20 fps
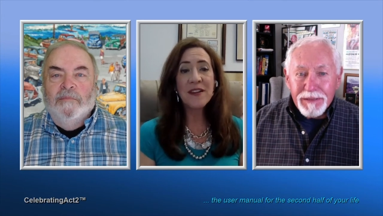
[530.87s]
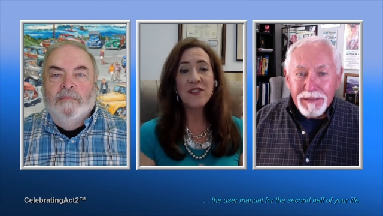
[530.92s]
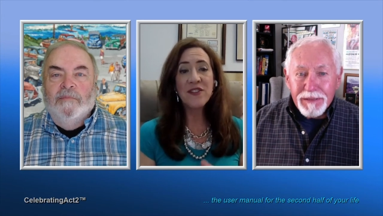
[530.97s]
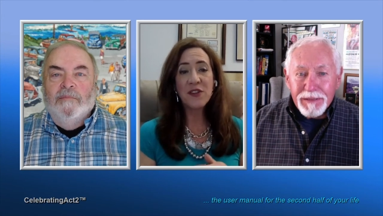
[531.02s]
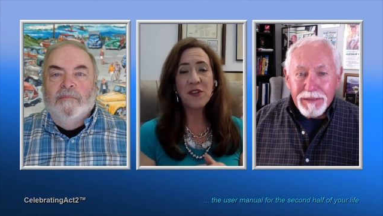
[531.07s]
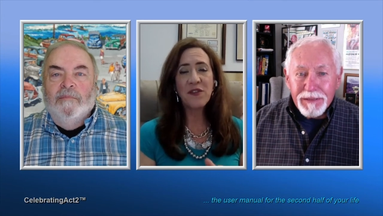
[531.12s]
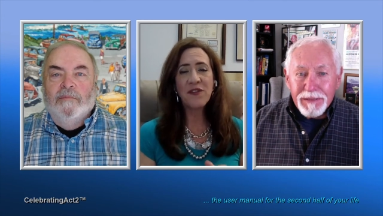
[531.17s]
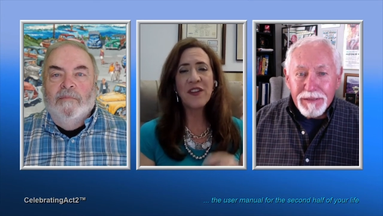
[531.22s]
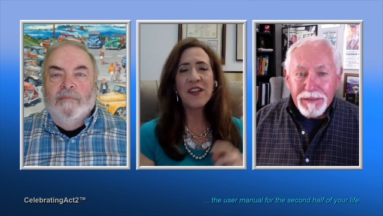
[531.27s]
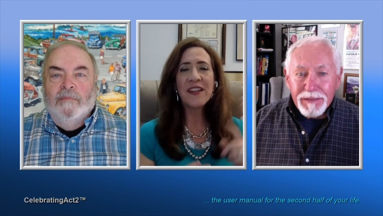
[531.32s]

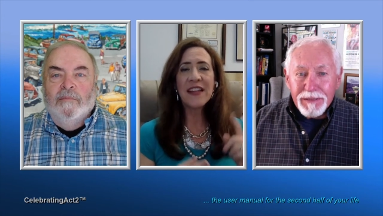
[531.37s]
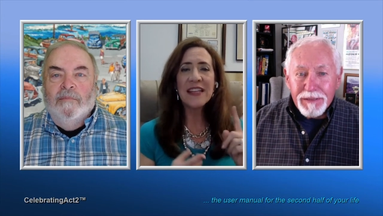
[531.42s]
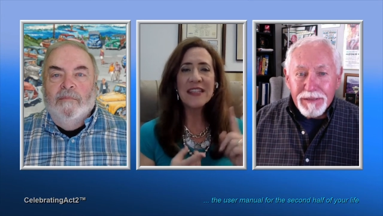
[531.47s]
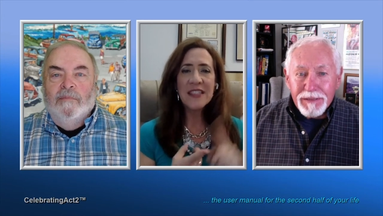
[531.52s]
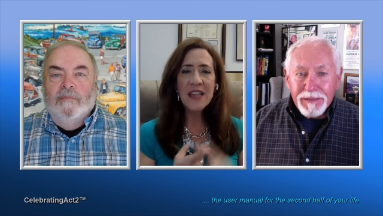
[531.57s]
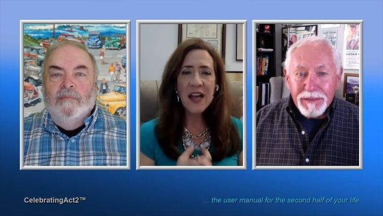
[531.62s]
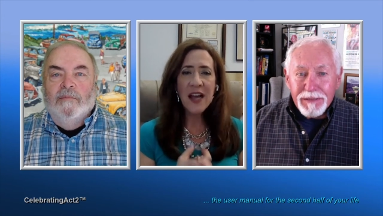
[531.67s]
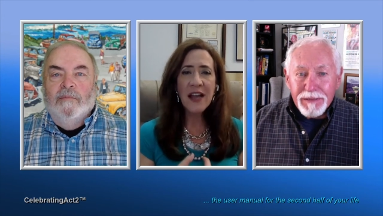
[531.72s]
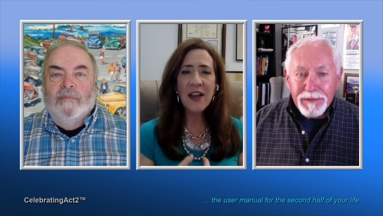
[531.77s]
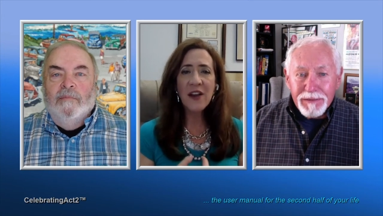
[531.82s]
Speaker 1: but they're still
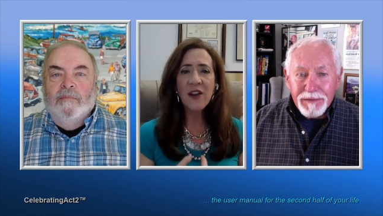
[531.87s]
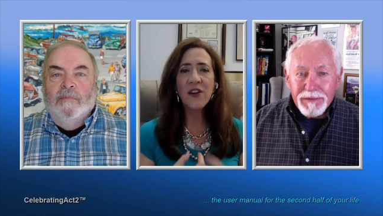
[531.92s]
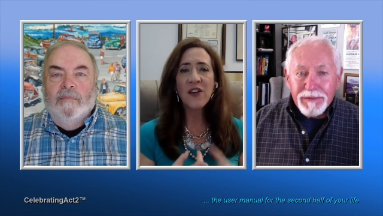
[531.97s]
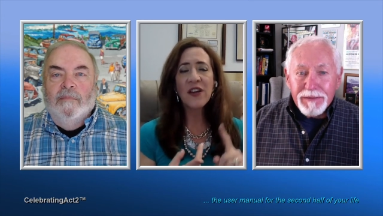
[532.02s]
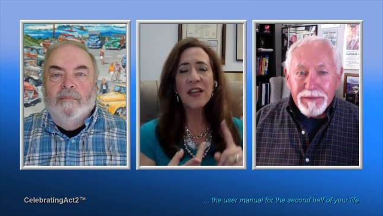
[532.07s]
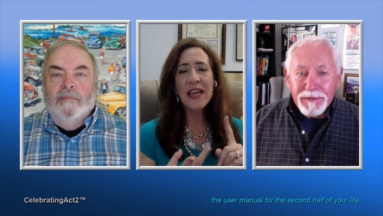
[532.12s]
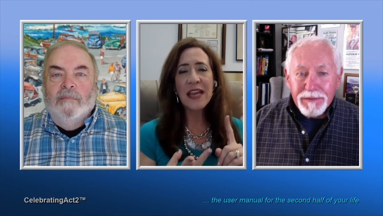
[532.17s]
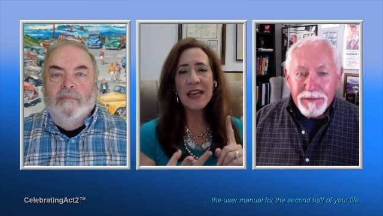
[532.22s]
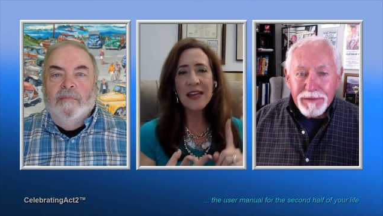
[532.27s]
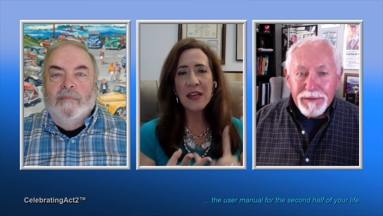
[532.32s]
feeling
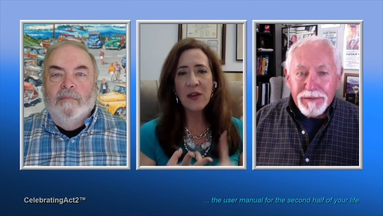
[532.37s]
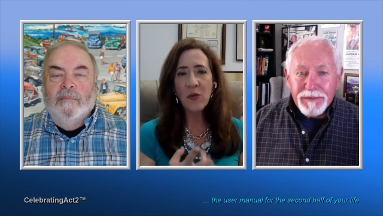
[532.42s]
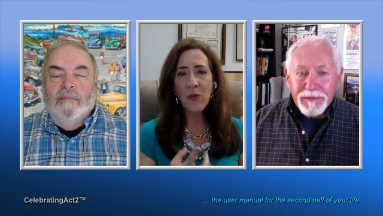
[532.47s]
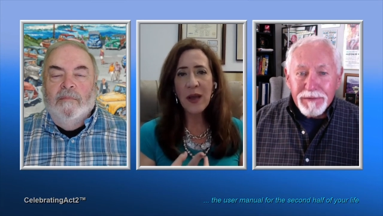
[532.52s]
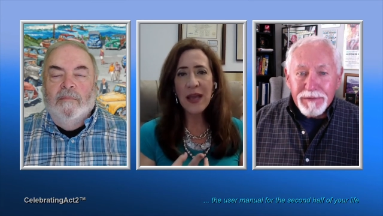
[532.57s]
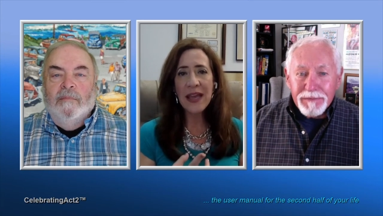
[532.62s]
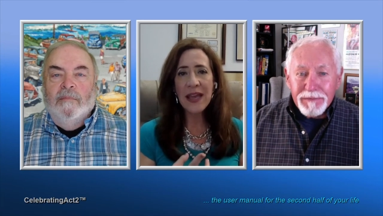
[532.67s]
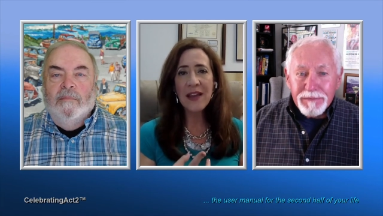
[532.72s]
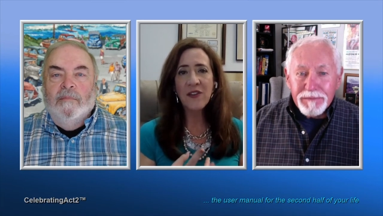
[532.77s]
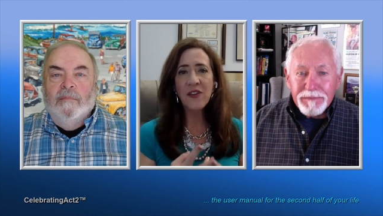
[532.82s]
tired or
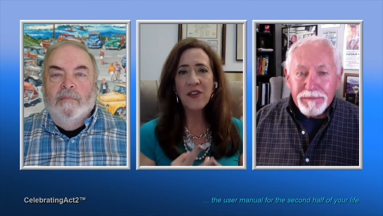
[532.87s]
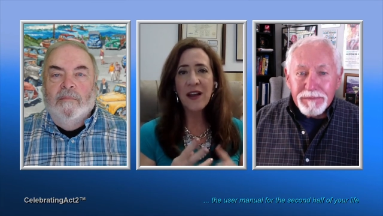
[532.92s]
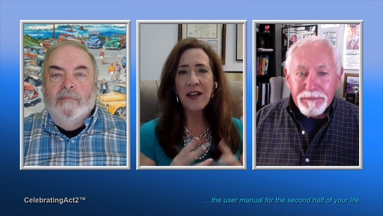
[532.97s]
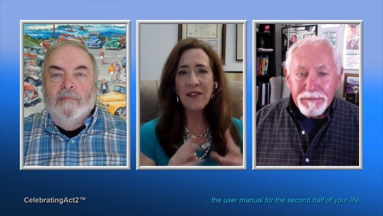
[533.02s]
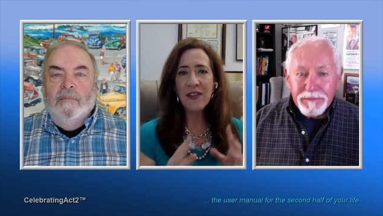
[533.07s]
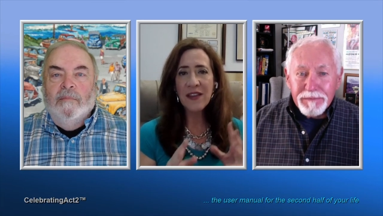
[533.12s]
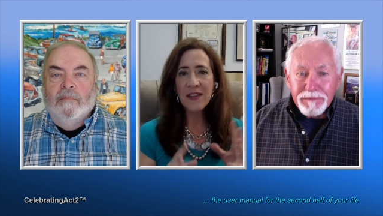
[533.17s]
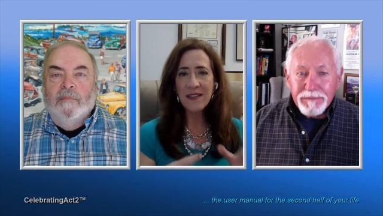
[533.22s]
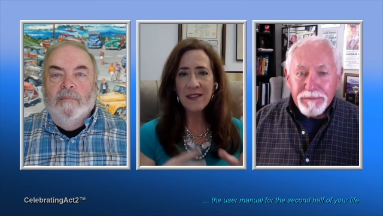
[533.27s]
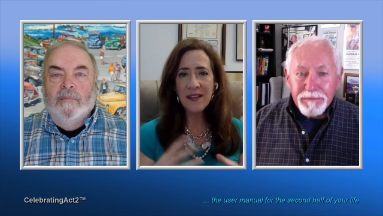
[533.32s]
gaining
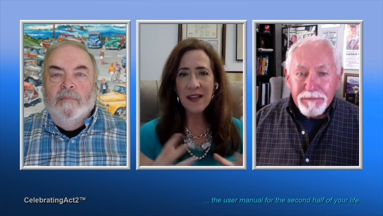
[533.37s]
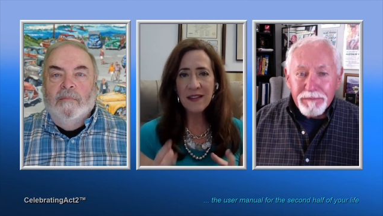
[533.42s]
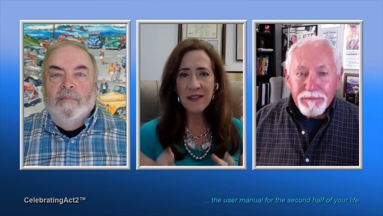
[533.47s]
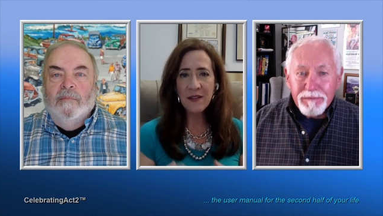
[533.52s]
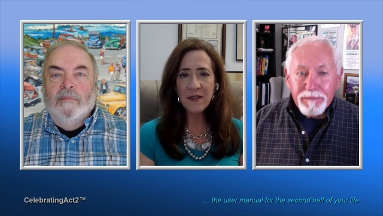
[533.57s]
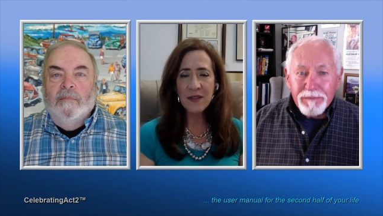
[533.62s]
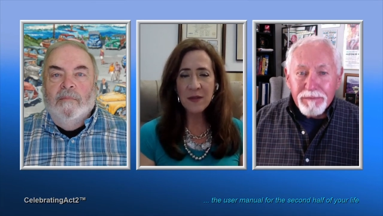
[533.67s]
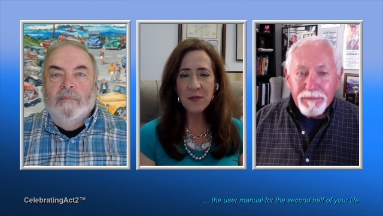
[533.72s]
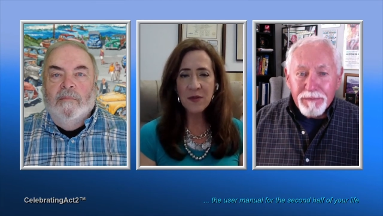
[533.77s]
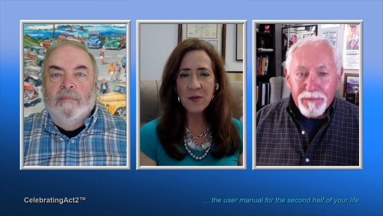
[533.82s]
weight or having
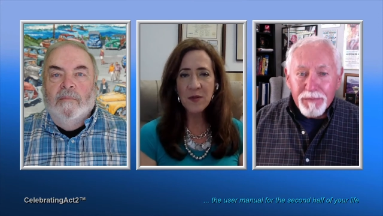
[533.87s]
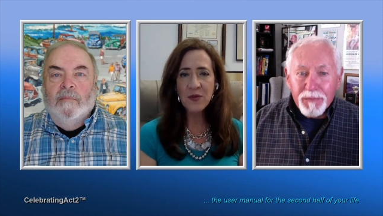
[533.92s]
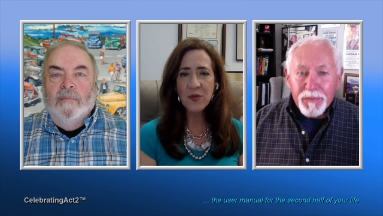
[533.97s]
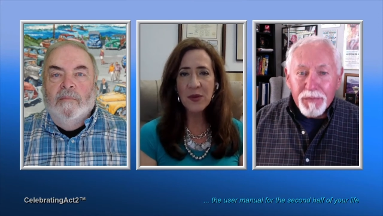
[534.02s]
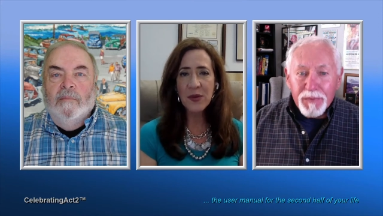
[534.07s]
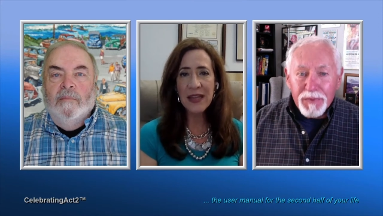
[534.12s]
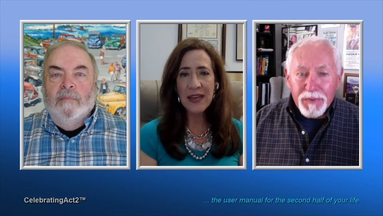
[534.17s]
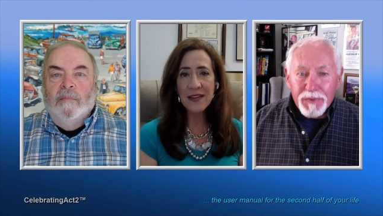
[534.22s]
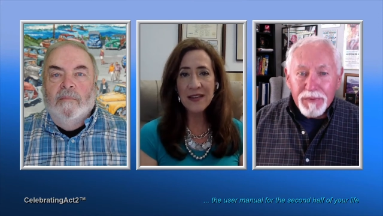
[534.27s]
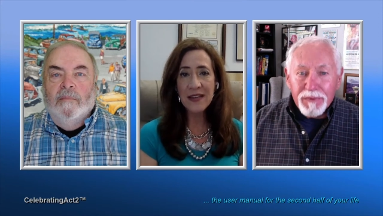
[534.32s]
these kinds of
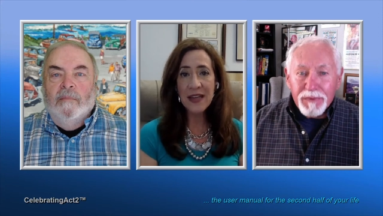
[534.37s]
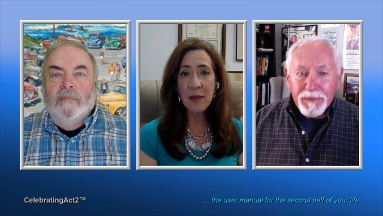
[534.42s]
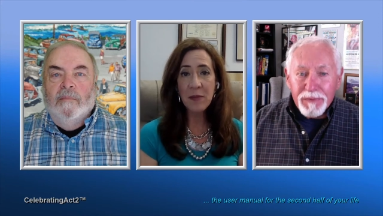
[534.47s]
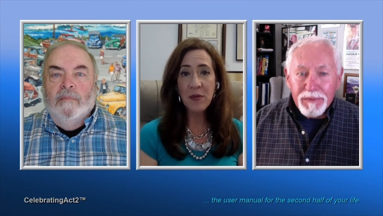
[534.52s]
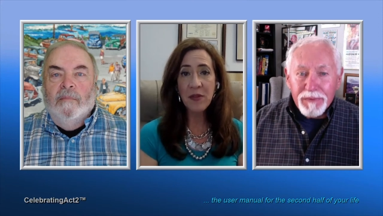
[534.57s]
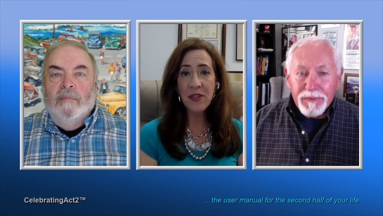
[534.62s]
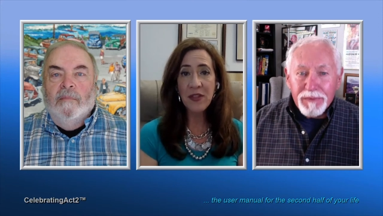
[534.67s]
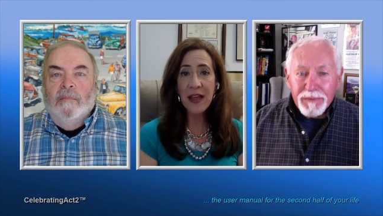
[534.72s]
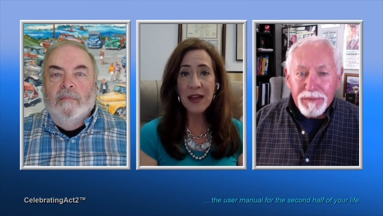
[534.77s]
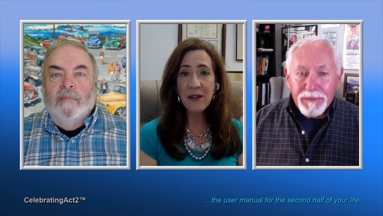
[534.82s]
symptoms
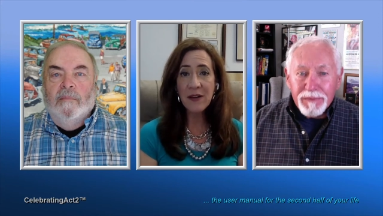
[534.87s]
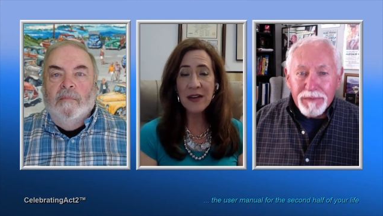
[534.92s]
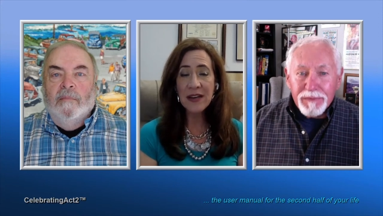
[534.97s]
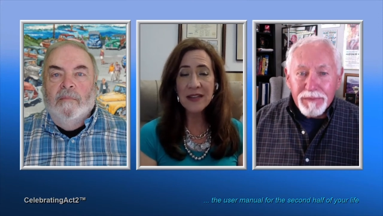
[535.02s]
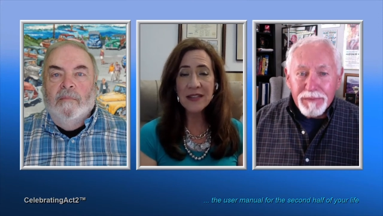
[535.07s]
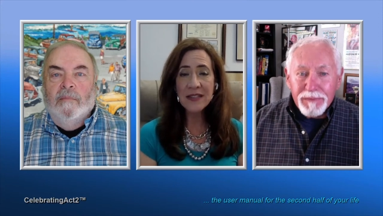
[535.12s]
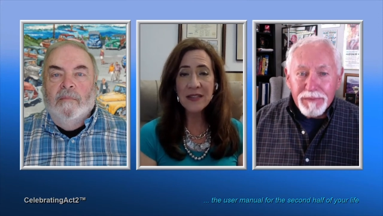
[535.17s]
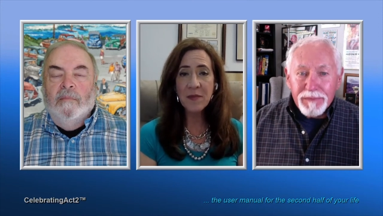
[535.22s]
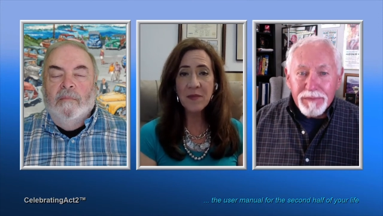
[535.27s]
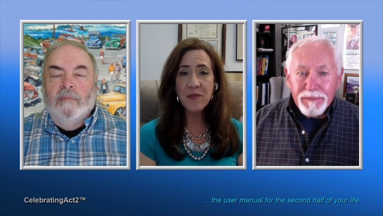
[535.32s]
related to
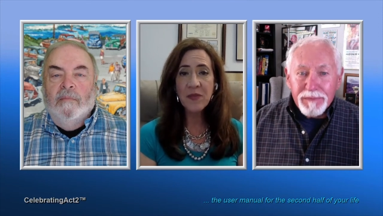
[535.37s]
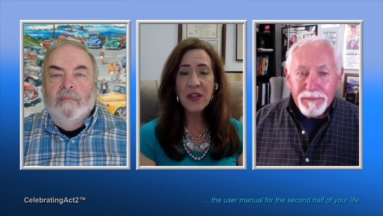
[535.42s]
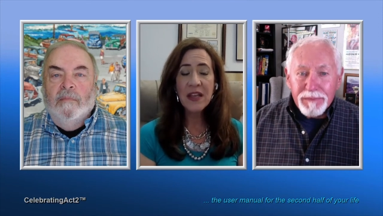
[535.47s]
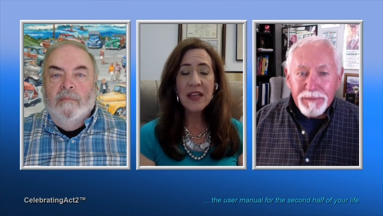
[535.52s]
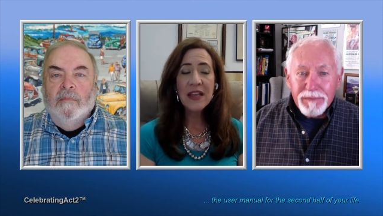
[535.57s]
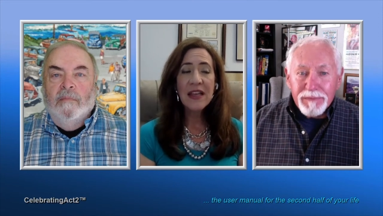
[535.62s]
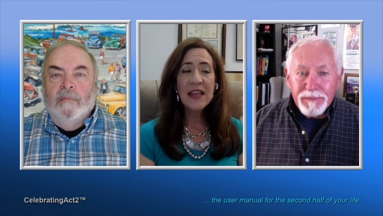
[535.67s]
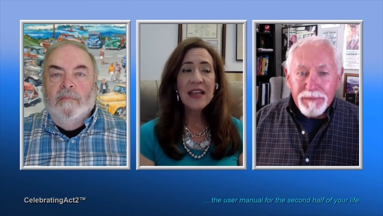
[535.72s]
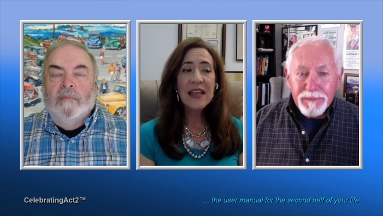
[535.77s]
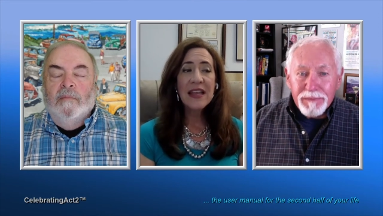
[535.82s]
hypothyroidism.